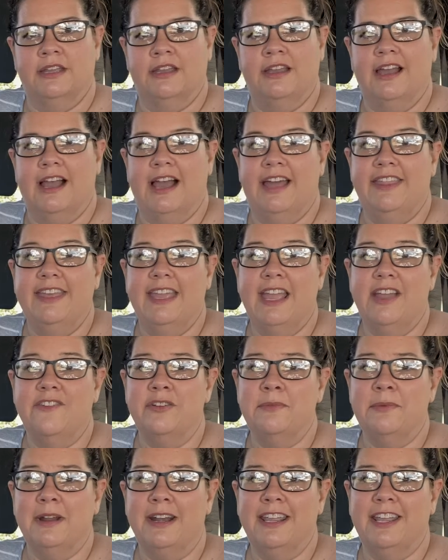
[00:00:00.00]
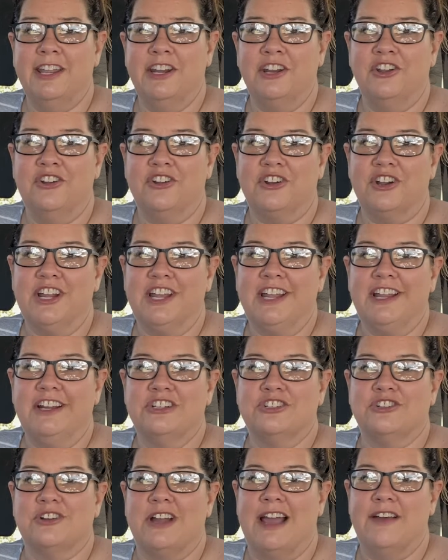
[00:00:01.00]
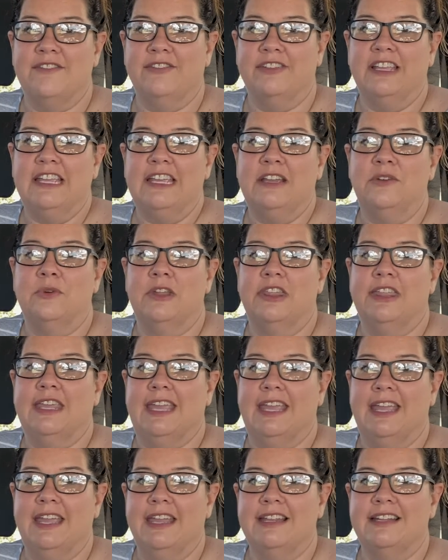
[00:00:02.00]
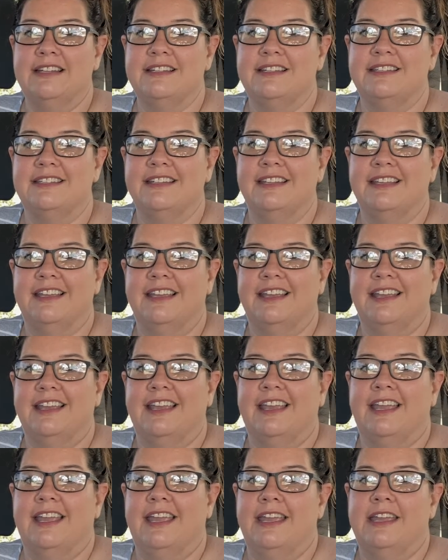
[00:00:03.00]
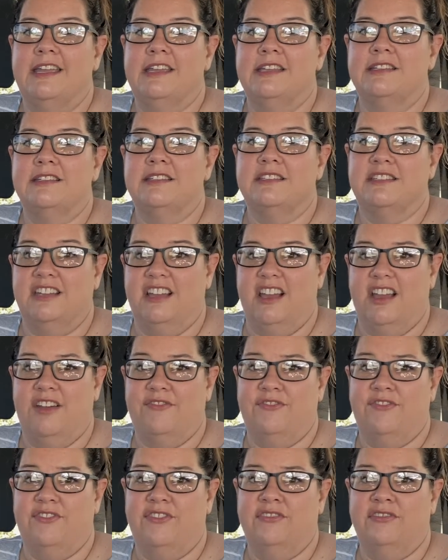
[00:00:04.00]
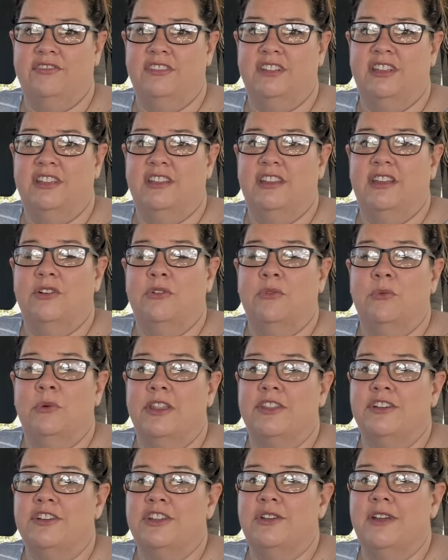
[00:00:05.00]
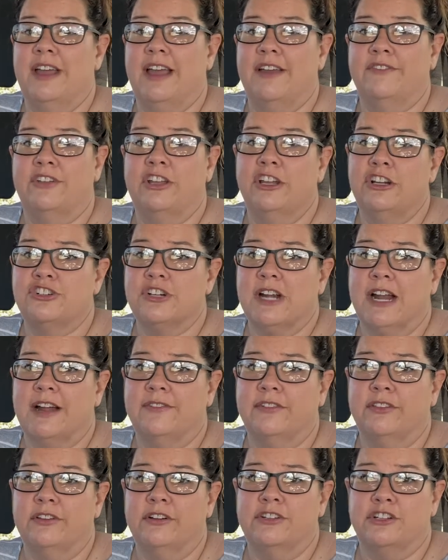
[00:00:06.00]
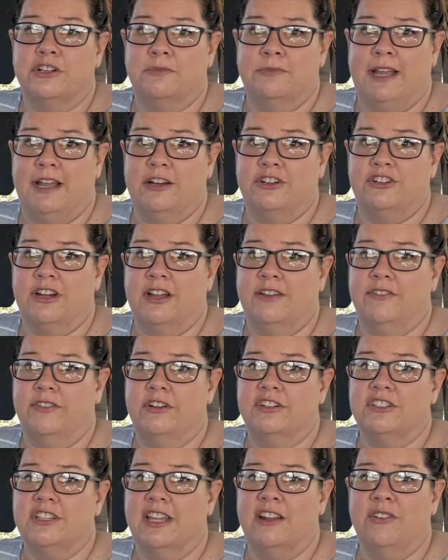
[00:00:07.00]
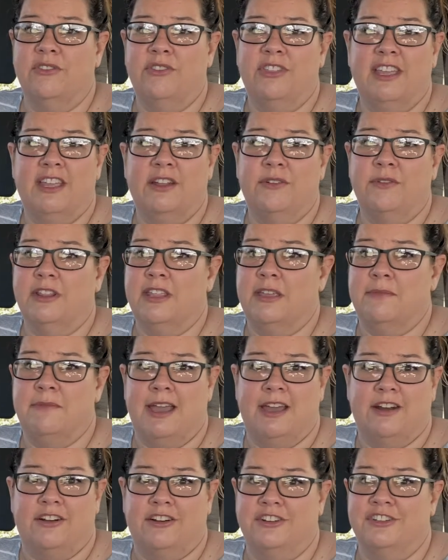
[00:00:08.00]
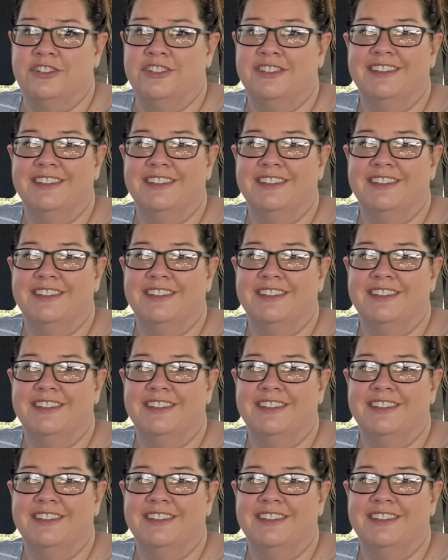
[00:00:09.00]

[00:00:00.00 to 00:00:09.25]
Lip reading: I think everybody can agree traveling with kids is tough. Whether you have good travelers or bad travelers, I don't think it really matters.